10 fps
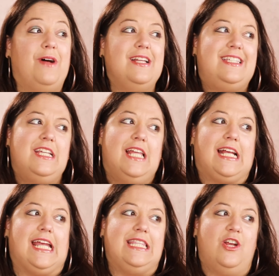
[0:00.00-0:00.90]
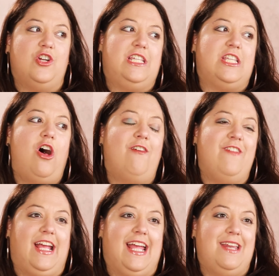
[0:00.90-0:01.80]
blood's still like in there
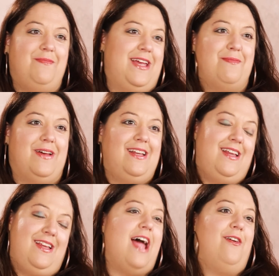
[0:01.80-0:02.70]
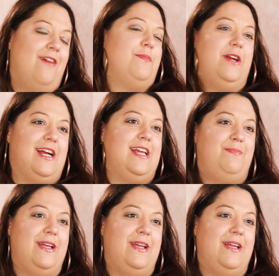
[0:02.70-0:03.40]
dissolving in me, but I don't have a period,